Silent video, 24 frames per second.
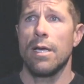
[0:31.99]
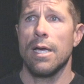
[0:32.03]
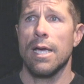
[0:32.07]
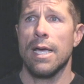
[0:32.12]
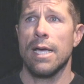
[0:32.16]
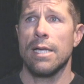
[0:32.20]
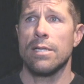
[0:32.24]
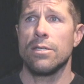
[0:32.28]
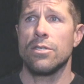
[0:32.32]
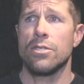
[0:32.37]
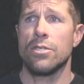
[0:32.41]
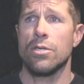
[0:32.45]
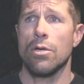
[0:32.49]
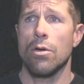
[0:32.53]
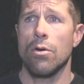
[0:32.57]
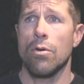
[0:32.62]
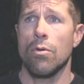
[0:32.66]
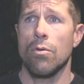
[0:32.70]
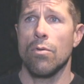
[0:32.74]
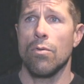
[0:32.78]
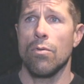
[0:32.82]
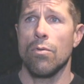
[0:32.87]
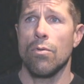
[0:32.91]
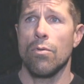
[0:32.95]
And
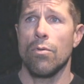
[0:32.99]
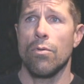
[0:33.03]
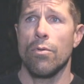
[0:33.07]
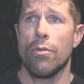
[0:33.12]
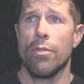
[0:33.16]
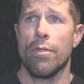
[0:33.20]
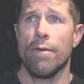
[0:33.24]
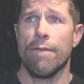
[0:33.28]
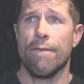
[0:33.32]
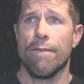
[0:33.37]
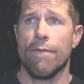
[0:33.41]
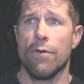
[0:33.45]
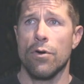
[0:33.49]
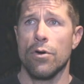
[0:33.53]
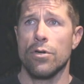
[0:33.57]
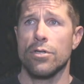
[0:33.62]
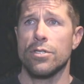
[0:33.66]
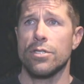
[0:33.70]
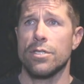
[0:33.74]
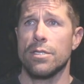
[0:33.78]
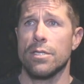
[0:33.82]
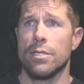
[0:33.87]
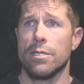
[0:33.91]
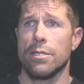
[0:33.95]
so the
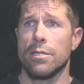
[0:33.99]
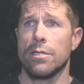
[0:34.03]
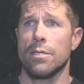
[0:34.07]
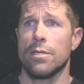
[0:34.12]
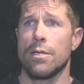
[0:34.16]
first